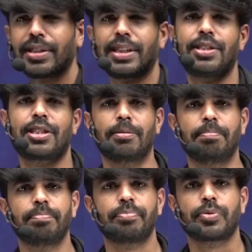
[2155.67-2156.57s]
system,
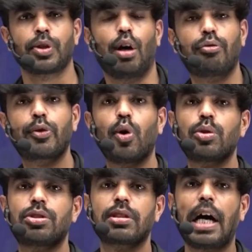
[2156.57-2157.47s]
of
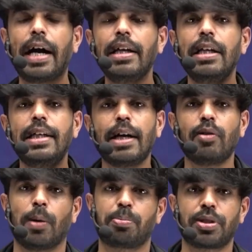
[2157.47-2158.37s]
course highly
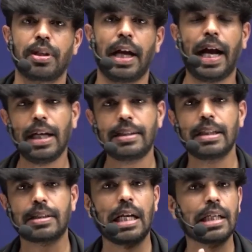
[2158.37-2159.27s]
developed as
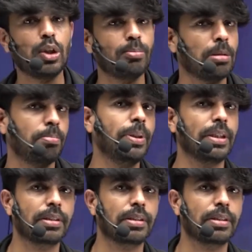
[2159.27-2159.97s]
just like human beings.